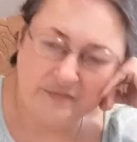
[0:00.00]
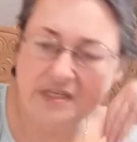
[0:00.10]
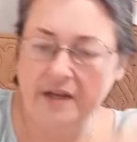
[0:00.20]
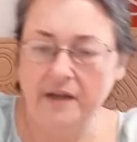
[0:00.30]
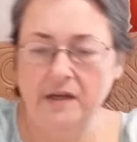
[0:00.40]

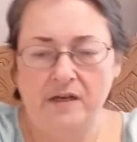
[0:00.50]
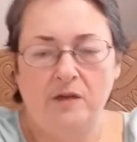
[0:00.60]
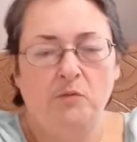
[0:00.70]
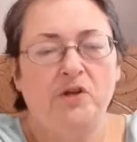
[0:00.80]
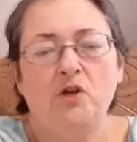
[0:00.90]
and
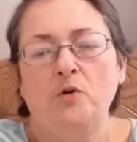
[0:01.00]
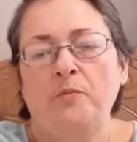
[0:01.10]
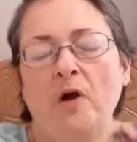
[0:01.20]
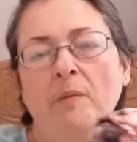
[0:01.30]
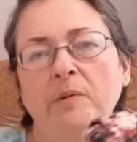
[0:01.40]
it would go
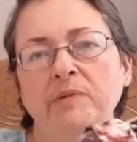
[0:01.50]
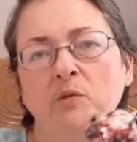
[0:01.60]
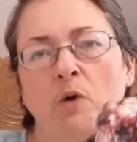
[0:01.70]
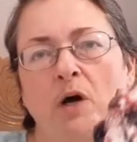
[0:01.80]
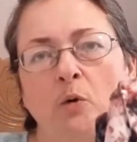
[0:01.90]
probably
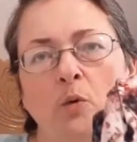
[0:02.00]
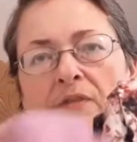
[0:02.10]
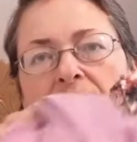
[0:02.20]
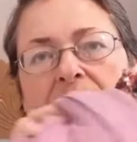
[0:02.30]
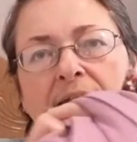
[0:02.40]
well
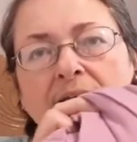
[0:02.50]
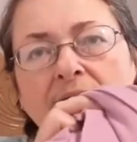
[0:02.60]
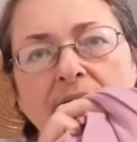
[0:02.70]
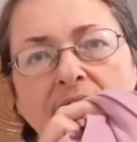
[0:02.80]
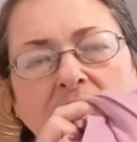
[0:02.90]
with
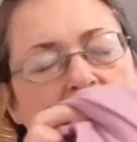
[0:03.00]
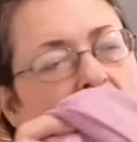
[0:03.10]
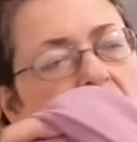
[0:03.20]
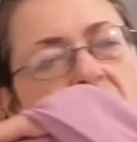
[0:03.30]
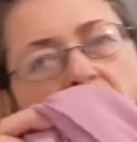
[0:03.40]
this.
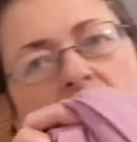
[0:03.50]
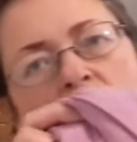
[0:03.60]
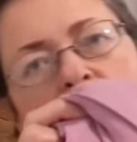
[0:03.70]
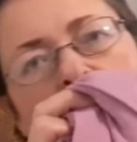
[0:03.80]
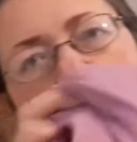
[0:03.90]
I I don't know.
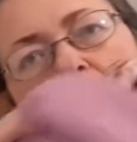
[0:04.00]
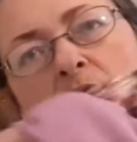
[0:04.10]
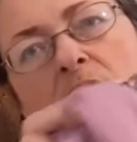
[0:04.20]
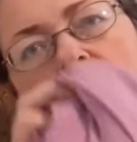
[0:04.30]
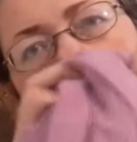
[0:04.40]
You'd have to
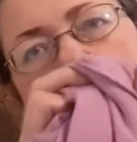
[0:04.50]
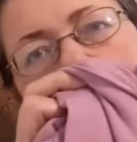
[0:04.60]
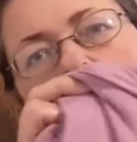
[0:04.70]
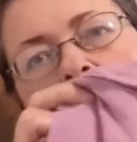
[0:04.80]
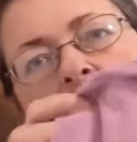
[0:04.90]
look at the
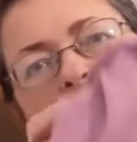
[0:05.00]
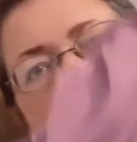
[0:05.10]
collars